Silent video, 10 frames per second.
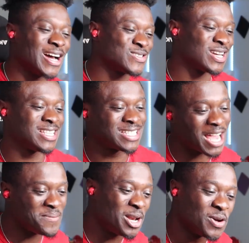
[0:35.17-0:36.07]
I got some same
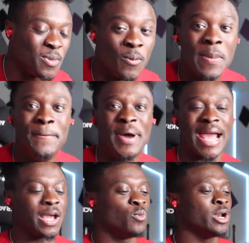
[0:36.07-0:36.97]
time. Man, look, man, we
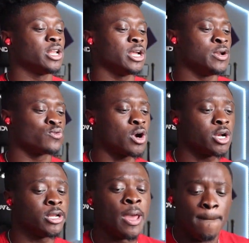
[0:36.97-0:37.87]
back in one of the
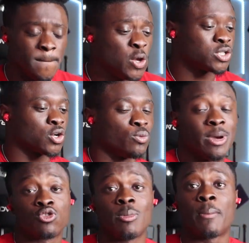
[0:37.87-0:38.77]
Iranian musical,
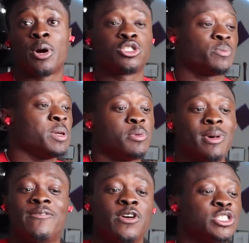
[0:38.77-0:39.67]
man. To my Persian people,
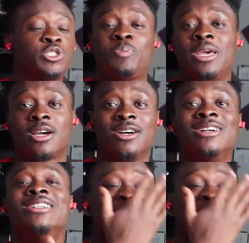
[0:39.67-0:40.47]
my first speaker.